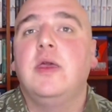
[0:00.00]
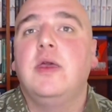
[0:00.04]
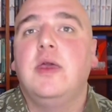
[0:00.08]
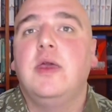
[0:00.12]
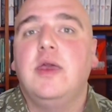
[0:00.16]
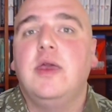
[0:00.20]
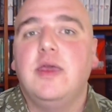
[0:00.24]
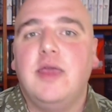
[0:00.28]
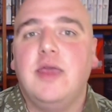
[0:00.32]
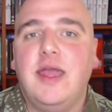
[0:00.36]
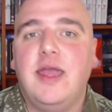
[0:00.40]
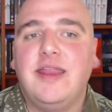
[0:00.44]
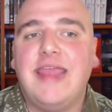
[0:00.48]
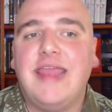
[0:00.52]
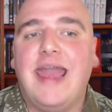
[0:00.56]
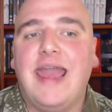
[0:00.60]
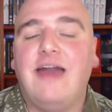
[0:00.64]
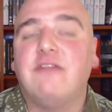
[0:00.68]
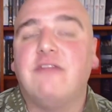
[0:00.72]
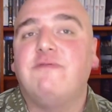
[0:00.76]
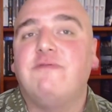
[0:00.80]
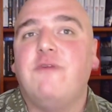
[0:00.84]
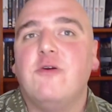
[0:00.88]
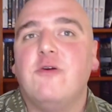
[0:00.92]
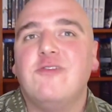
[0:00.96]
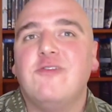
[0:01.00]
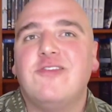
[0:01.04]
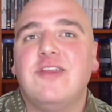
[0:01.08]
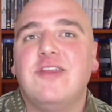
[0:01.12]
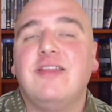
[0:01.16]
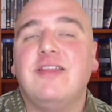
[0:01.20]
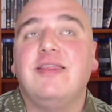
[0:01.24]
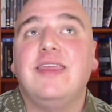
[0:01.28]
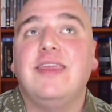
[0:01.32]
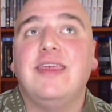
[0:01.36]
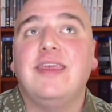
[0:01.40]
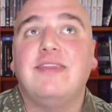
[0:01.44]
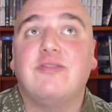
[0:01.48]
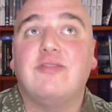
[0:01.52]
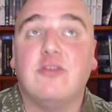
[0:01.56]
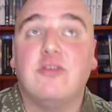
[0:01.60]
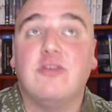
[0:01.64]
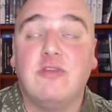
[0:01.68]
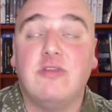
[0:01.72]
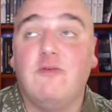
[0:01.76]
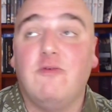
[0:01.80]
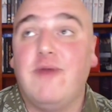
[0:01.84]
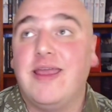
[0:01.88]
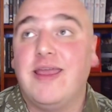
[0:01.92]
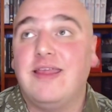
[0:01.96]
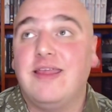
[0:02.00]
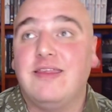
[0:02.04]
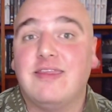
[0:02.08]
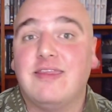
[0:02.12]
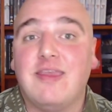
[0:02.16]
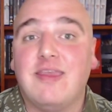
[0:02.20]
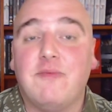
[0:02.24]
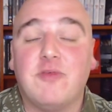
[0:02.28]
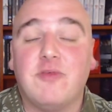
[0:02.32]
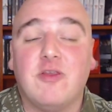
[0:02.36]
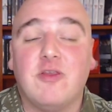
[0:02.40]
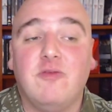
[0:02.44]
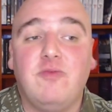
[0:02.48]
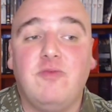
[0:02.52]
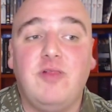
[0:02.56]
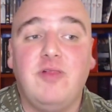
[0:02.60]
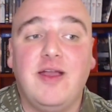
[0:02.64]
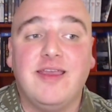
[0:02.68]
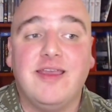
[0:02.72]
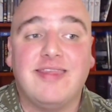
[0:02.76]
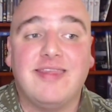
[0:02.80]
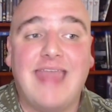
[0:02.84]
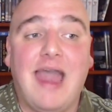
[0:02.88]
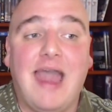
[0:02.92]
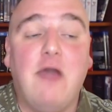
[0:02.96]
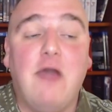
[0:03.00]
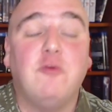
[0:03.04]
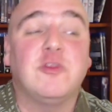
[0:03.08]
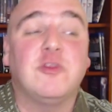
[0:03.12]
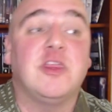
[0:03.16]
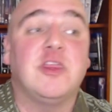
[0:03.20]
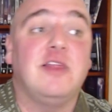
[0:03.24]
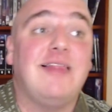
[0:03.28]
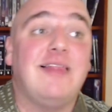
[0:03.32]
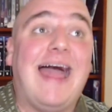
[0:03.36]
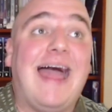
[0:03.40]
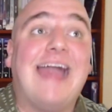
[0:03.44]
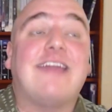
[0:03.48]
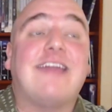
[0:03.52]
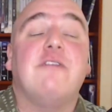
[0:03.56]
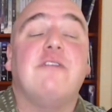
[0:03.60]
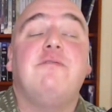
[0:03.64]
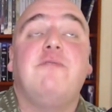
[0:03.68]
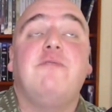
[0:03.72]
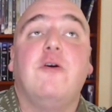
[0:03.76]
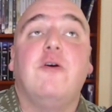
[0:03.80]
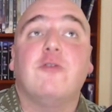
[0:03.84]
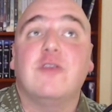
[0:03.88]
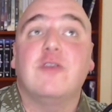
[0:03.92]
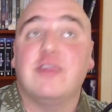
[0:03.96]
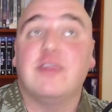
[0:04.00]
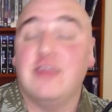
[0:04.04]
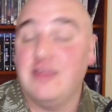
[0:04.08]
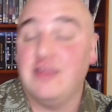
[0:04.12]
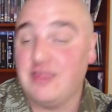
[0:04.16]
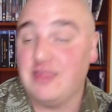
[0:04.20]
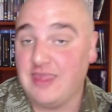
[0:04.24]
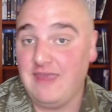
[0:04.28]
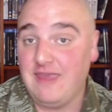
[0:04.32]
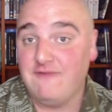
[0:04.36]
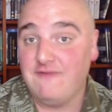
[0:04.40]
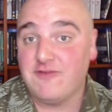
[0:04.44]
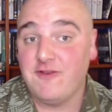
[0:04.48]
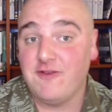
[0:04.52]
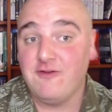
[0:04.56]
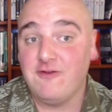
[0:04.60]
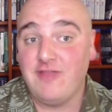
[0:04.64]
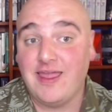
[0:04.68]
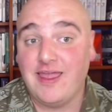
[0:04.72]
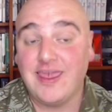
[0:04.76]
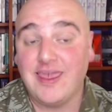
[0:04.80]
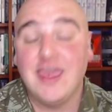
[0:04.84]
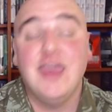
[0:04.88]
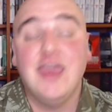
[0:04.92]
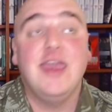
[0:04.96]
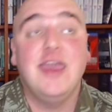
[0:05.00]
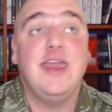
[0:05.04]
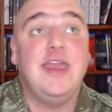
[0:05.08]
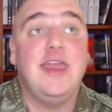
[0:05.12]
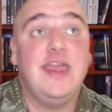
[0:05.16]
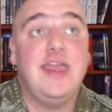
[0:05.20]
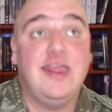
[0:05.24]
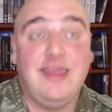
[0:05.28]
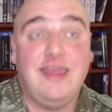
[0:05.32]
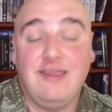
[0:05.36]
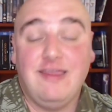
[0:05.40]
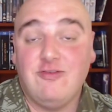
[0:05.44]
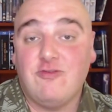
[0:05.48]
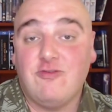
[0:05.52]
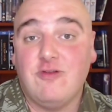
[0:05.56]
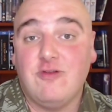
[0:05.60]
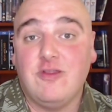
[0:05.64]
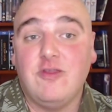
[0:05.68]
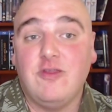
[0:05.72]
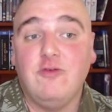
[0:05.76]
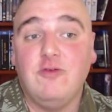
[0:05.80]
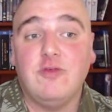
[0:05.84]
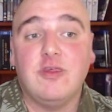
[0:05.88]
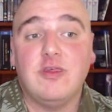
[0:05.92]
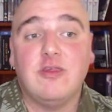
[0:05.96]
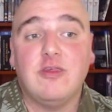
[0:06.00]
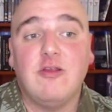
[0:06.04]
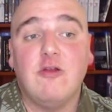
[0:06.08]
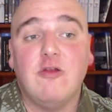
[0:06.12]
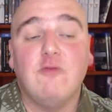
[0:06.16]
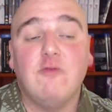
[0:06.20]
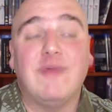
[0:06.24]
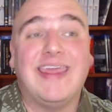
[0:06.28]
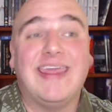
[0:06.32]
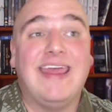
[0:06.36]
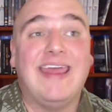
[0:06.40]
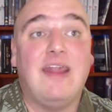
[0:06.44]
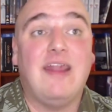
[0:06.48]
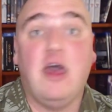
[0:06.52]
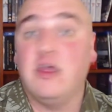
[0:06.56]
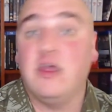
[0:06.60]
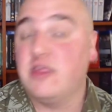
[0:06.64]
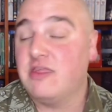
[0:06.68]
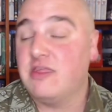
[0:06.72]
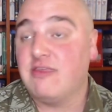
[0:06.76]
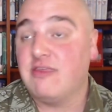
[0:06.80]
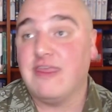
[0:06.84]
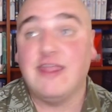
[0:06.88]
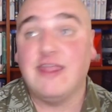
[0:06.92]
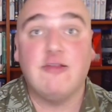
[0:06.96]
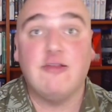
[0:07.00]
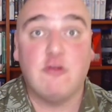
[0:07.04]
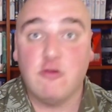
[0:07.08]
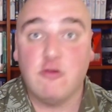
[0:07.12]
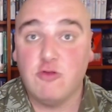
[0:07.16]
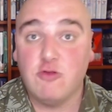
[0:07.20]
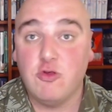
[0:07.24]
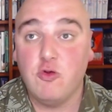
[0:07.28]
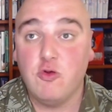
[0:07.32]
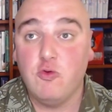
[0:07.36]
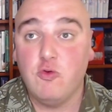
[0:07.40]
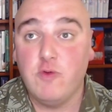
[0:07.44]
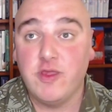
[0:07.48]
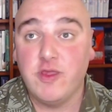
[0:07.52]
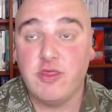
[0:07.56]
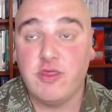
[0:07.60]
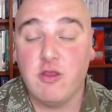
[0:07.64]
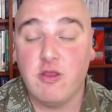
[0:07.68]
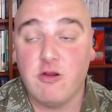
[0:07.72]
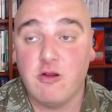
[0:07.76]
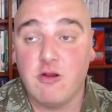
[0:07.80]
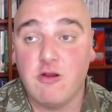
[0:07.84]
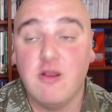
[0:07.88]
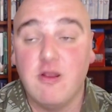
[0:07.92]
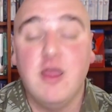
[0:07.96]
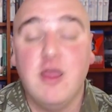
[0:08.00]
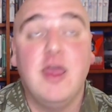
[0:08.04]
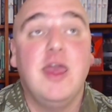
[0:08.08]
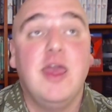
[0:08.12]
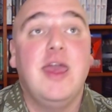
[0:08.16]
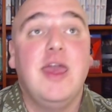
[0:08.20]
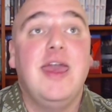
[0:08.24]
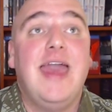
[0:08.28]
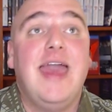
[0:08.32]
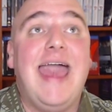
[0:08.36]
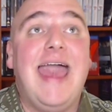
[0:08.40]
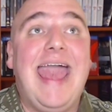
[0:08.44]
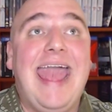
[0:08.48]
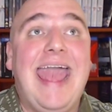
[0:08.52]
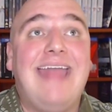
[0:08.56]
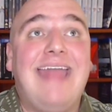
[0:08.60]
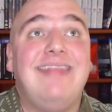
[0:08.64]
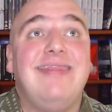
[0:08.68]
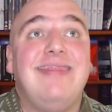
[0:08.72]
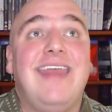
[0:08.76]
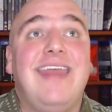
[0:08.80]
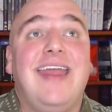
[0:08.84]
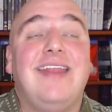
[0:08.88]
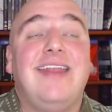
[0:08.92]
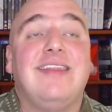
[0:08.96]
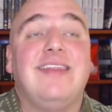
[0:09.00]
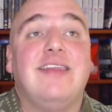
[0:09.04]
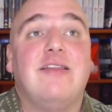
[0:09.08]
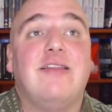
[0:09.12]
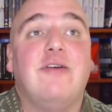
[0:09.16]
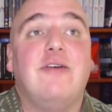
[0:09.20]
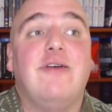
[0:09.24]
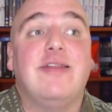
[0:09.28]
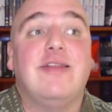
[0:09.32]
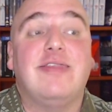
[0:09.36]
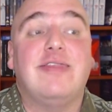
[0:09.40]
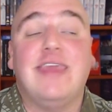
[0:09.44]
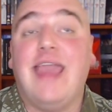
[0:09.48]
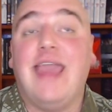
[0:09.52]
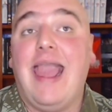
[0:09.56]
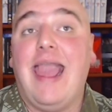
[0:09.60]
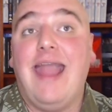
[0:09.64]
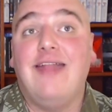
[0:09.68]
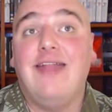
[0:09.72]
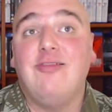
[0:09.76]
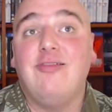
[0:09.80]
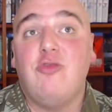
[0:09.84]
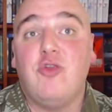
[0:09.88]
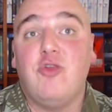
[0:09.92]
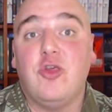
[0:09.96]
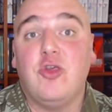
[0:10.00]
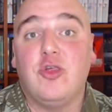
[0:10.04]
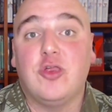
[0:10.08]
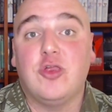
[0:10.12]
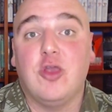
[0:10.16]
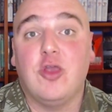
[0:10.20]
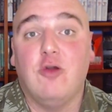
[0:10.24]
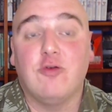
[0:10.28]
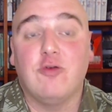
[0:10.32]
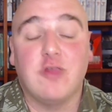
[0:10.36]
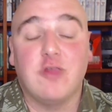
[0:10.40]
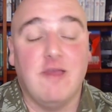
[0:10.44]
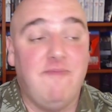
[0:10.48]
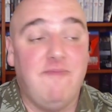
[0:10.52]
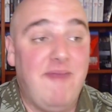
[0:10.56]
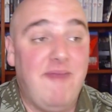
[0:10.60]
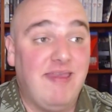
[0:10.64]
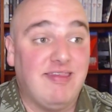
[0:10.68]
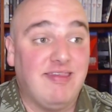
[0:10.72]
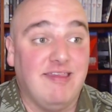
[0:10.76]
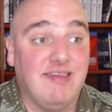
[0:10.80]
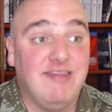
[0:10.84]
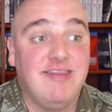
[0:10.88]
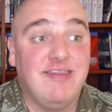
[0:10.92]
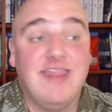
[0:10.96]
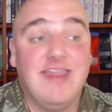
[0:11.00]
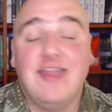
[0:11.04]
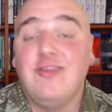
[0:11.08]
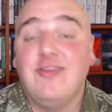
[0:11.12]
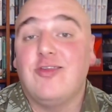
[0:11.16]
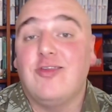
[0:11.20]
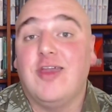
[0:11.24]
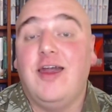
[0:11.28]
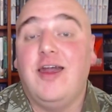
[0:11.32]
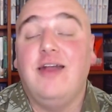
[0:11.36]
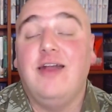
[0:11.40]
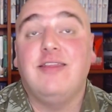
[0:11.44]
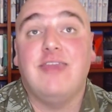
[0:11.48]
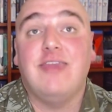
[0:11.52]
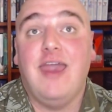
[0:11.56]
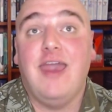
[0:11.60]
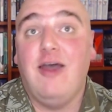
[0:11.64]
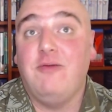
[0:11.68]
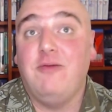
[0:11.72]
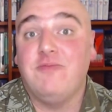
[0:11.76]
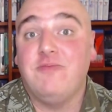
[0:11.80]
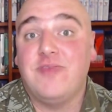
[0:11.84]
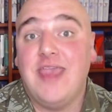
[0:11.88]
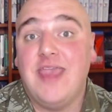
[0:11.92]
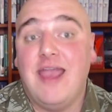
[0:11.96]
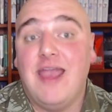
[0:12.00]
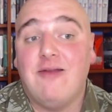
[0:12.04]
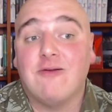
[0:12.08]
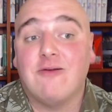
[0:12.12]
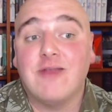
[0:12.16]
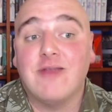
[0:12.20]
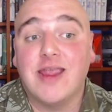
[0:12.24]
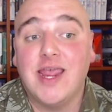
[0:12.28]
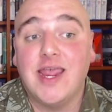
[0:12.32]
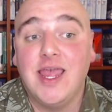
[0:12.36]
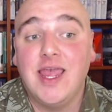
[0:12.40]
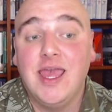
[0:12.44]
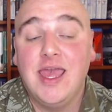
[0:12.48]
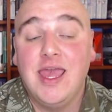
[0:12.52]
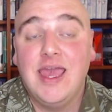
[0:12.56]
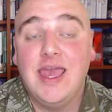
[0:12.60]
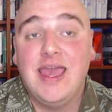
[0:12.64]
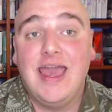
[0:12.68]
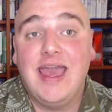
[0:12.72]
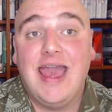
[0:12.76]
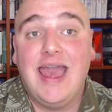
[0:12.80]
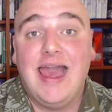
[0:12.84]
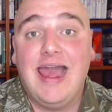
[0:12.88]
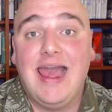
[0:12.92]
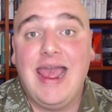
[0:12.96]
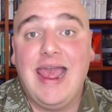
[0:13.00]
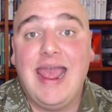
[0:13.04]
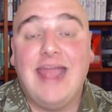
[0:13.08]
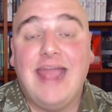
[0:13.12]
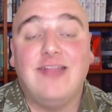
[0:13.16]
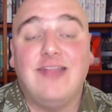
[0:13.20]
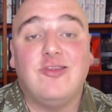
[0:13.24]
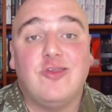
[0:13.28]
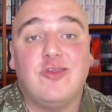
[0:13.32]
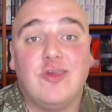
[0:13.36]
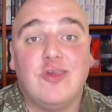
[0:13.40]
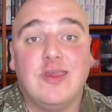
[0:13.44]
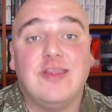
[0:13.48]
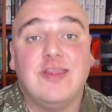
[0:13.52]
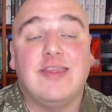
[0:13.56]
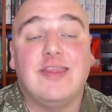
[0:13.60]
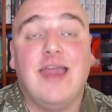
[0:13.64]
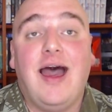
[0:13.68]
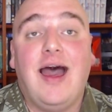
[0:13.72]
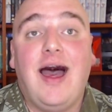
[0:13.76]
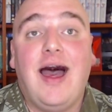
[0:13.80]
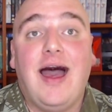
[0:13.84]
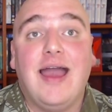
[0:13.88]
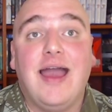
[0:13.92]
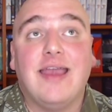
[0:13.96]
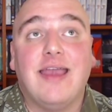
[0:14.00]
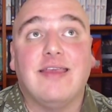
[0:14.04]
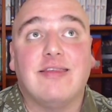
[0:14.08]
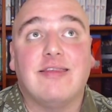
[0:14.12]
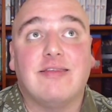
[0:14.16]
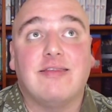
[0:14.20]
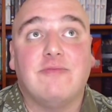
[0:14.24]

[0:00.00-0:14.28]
yeah, unfortunately, just the way this episode plays out with the lack of focus it gives her, like, it introduces her, we get a scene or two with her, and then, at the end, she shows up as a ninja to help Terry, and she dies,